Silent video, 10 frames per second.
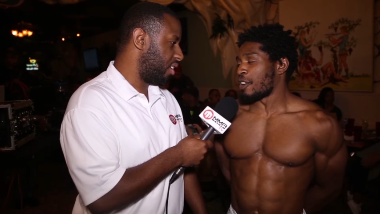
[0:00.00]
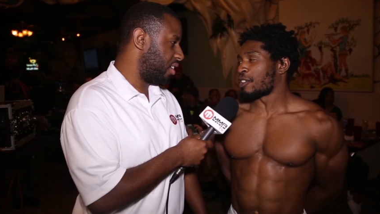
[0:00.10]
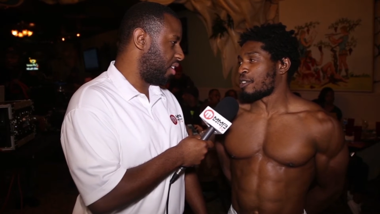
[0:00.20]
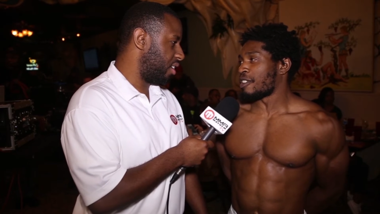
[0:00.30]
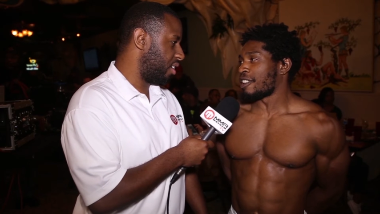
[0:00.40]

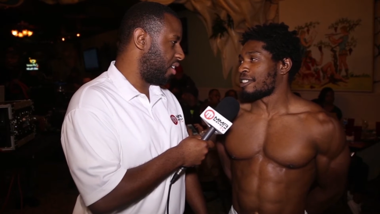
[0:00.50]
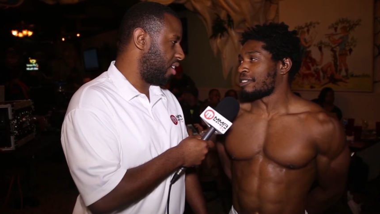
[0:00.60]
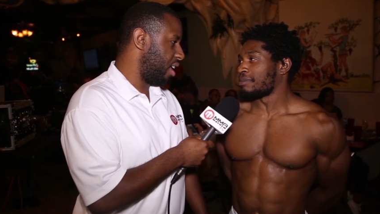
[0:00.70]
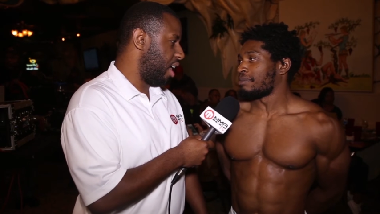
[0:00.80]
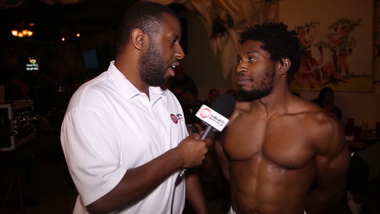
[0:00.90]
Speaker 1: Very correct.
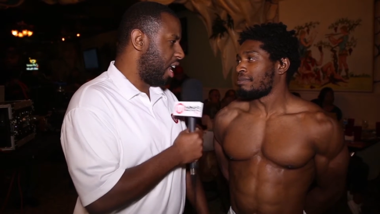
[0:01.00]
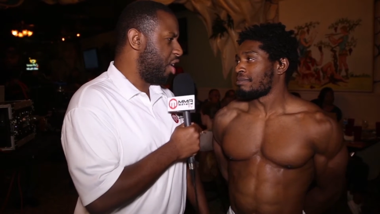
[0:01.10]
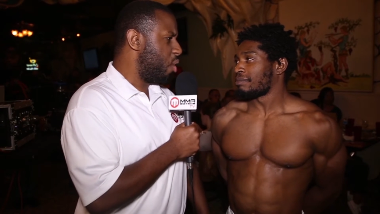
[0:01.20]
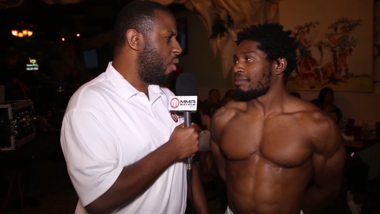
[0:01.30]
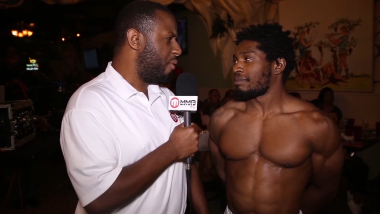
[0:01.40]
Now
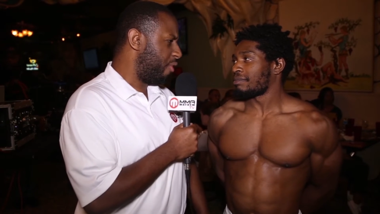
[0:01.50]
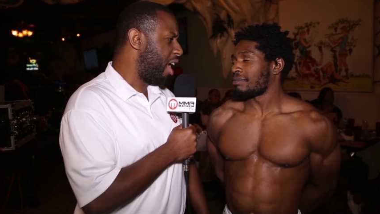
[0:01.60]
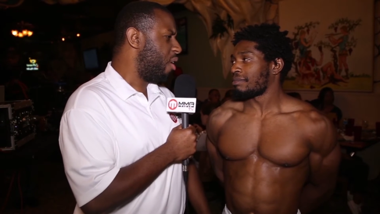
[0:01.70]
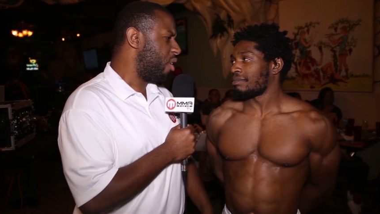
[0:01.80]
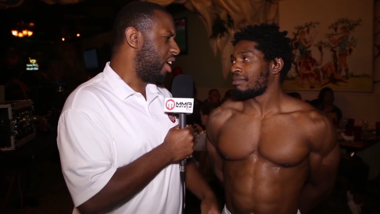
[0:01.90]
you were
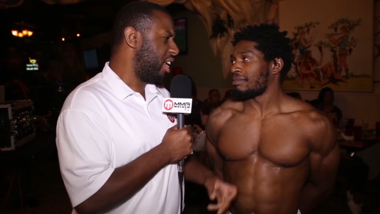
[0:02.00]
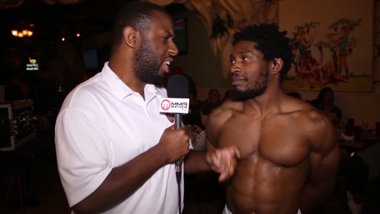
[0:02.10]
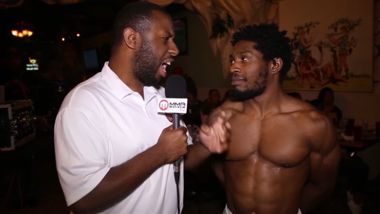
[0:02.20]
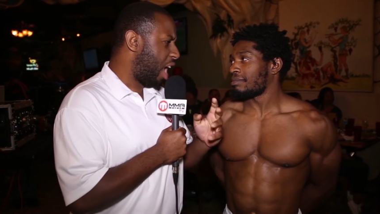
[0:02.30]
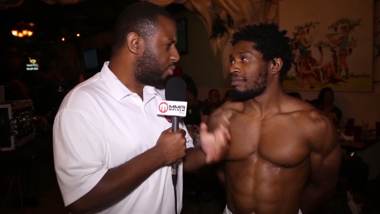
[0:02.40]

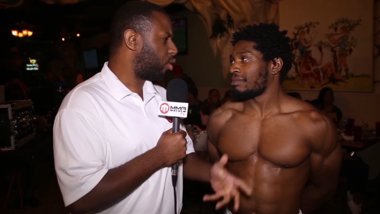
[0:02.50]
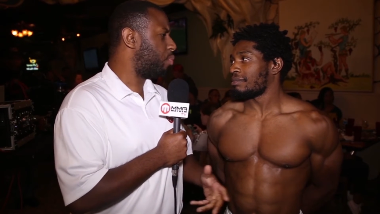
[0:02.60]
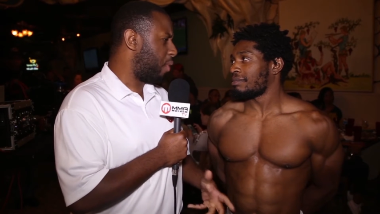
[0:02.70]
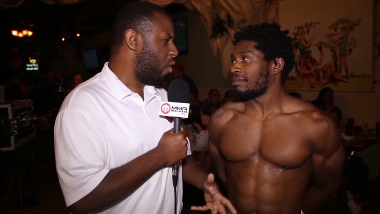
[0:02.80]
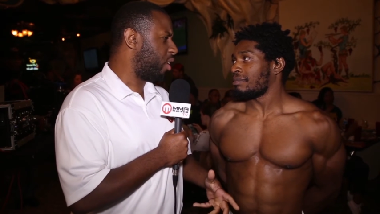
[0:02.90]
very
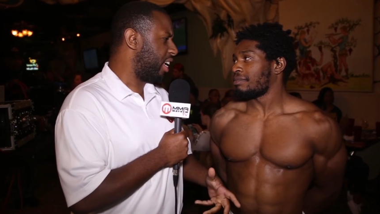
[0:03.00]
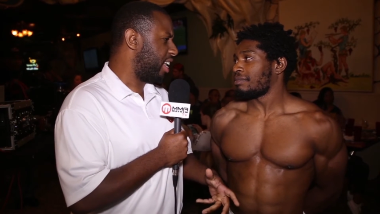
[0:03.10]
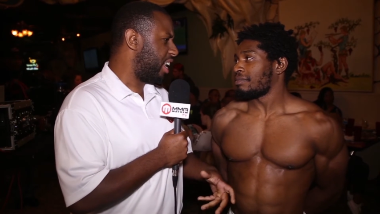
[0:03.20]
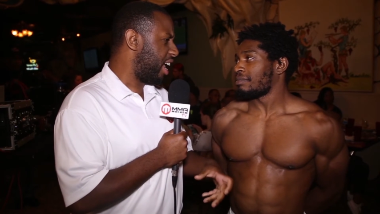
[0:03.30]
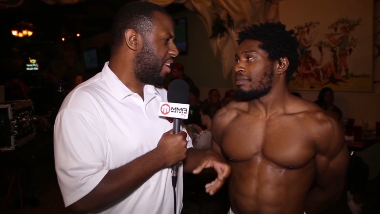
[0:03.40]

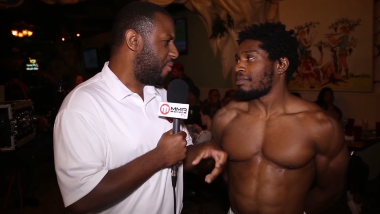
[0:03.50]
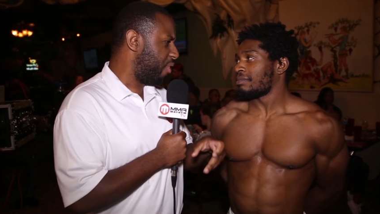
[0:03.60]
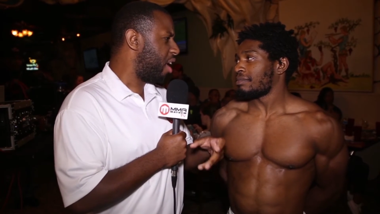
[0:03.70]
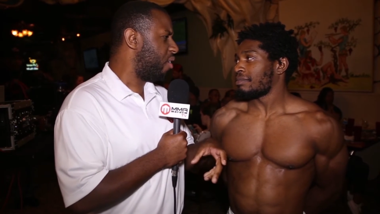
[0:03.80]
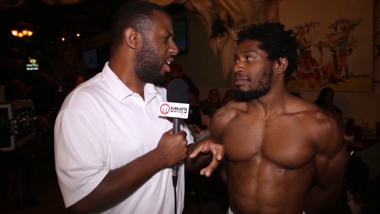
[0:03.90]
outspoken and
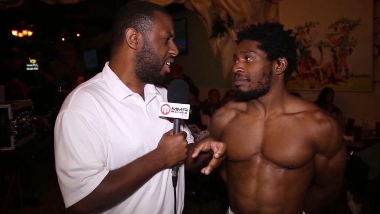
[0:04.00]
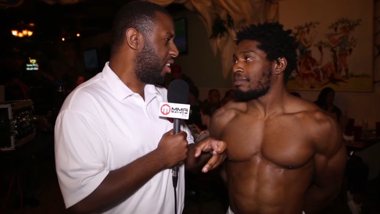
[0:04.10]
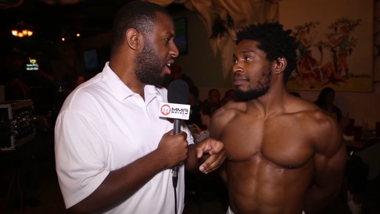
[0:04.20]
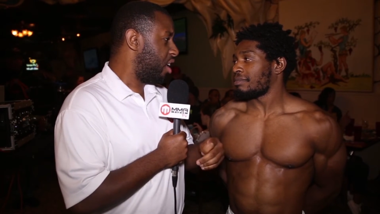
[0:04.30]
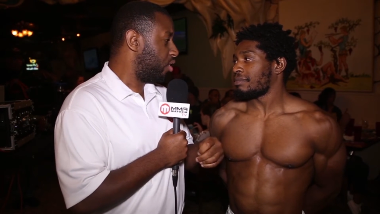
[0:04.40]
very
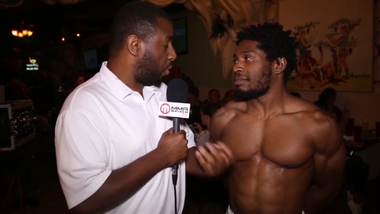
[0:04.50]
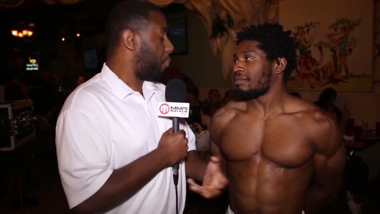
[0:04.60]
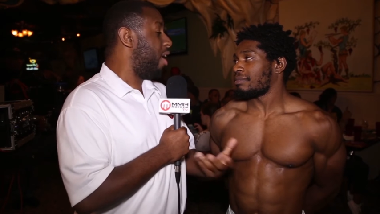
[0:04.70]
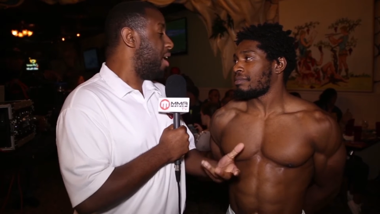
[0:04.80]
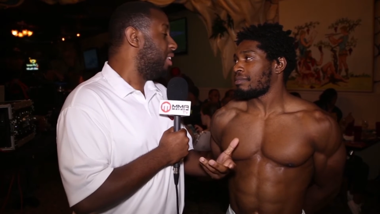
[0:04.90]

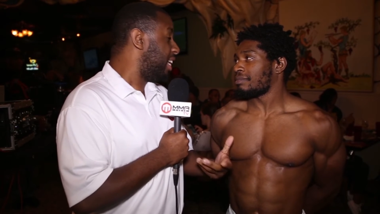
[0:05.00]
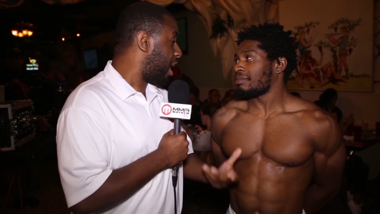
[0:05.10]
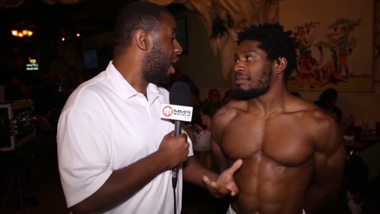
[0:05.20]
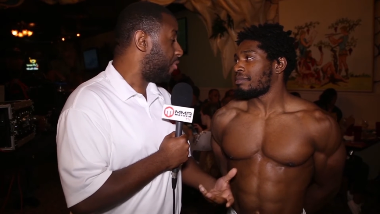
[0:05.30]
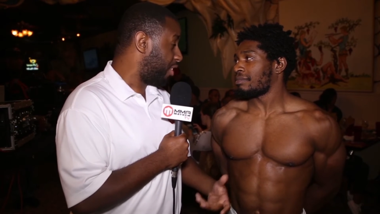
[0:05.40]
supremely
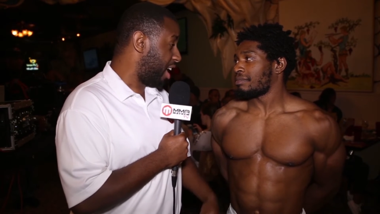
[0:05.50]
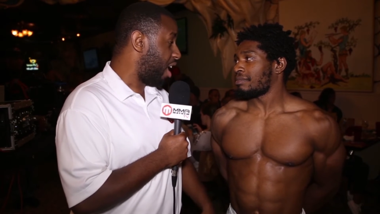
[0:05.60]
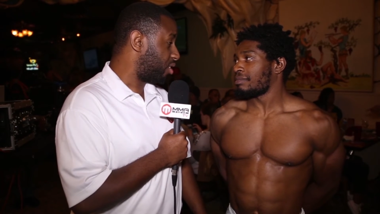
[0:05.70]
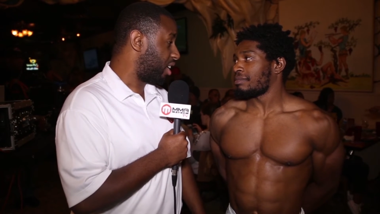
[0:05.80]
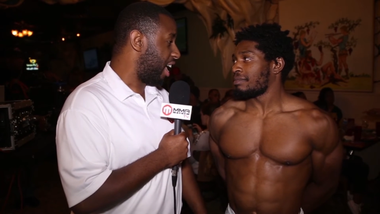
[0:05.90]
confident,
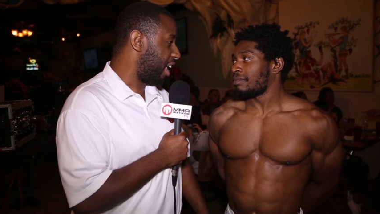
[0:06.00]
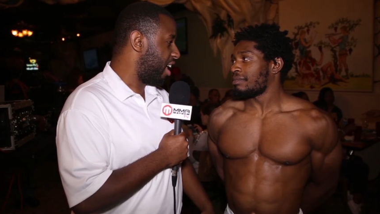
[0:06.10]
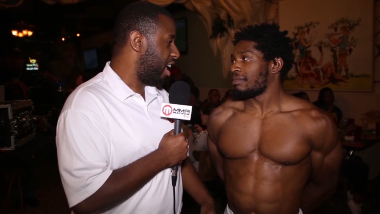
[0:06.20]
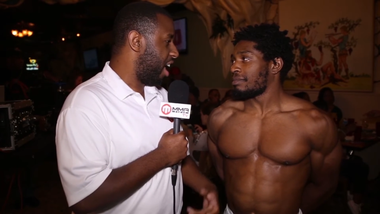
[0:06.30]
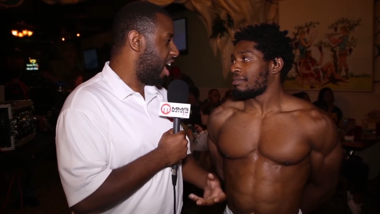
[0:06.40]
I'll say,
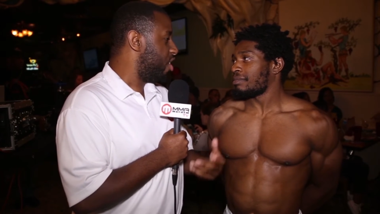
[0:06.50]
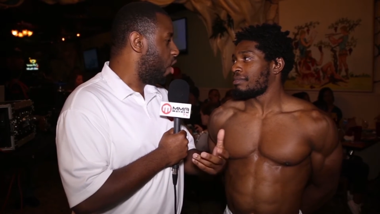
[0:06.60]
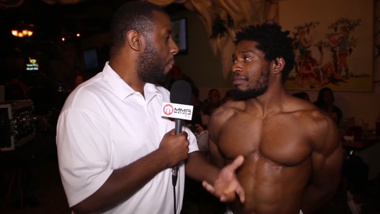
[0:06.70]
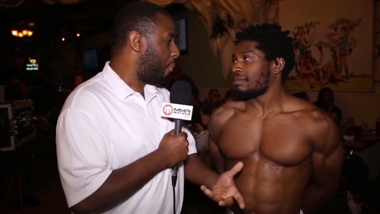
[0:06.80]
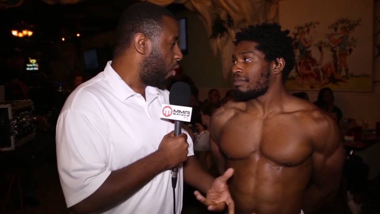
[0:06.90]
in
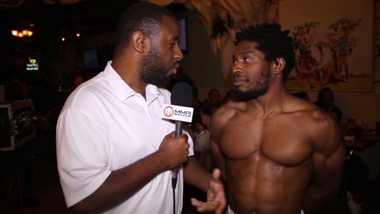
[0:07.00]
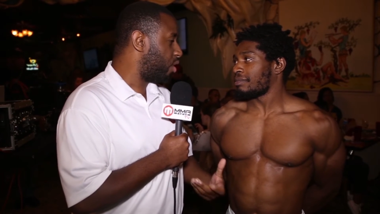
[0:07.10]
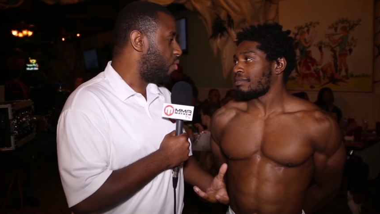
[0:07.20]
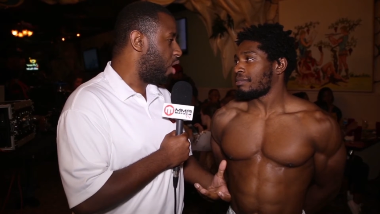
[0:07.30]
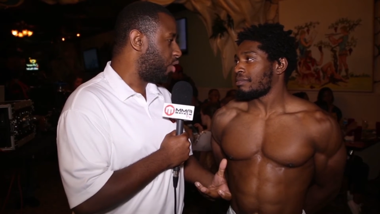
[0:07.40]
your approach
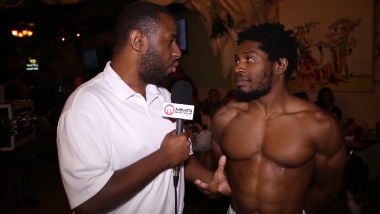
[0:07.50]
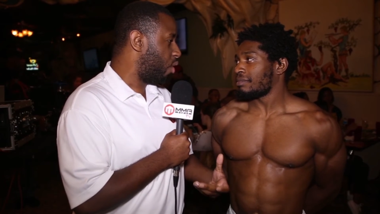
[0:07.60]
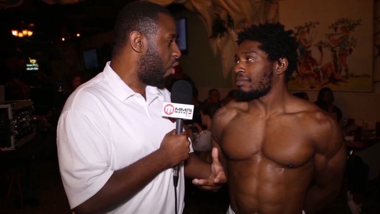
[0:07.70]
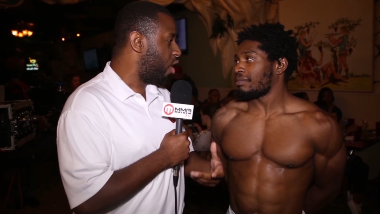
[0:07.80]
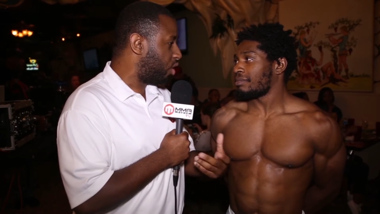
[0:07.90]
and what you
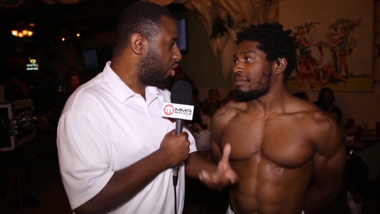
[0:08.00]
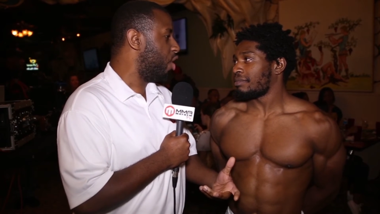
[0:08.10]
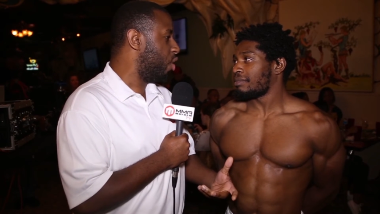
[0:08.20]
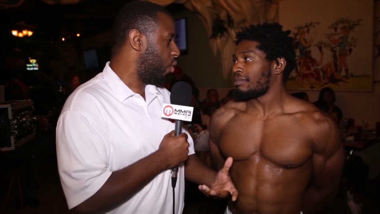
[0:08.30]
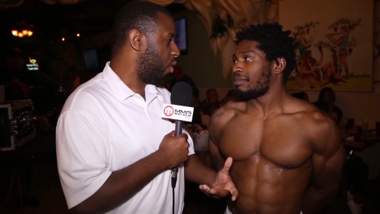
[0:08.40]
were going to
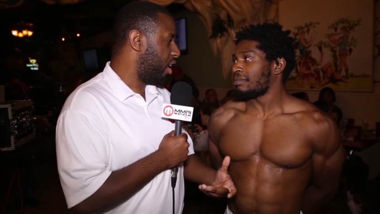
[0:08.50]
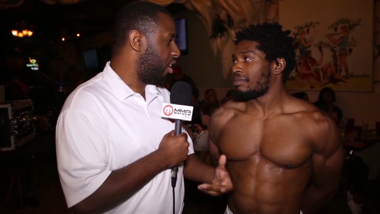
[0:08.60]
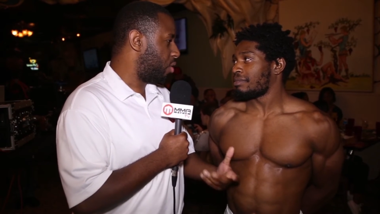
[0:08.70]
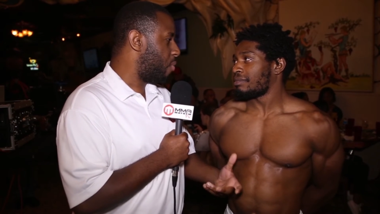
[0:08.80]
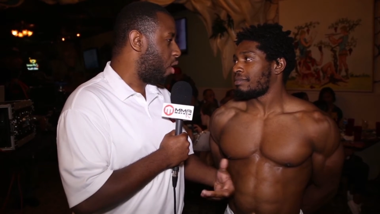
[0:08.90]
do
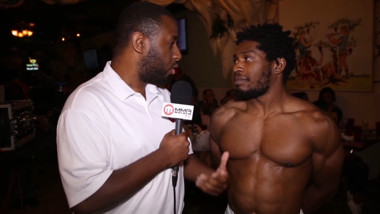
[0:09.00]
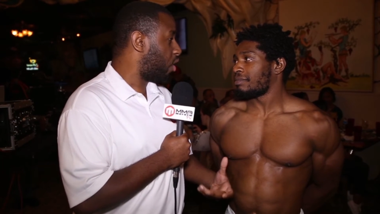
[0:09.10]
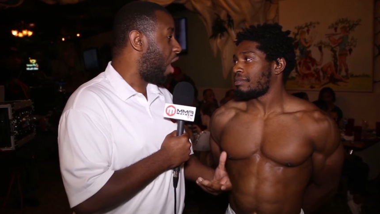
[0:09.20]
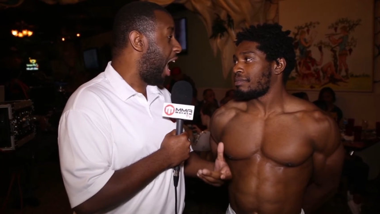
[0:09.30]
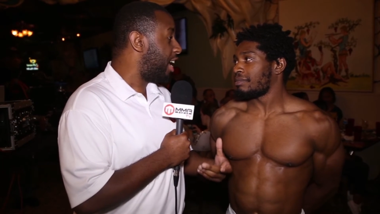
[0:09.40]
tomorrow.
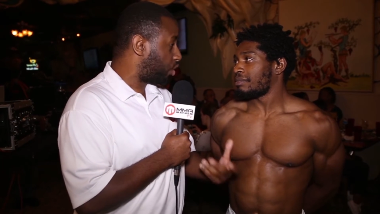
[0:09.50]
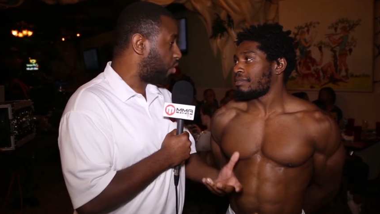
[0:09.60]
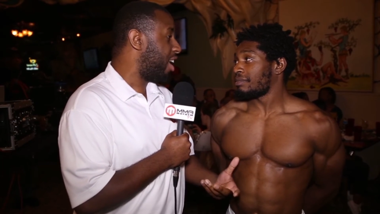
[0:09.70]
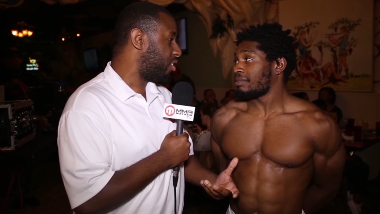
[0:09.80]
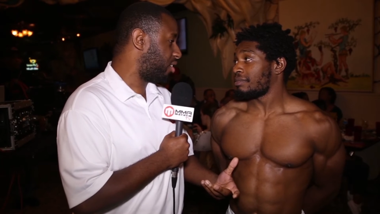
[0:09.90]
So I
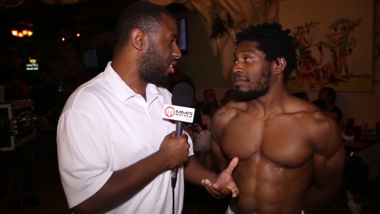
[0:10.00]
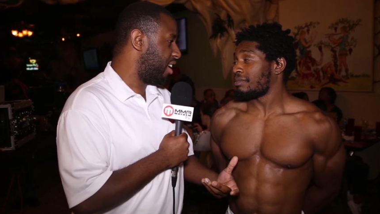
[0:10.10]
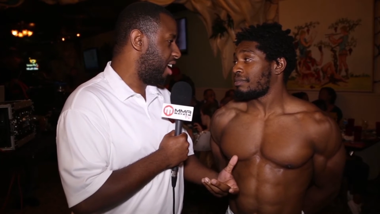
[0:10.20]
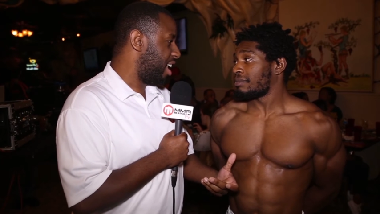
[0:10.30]
trust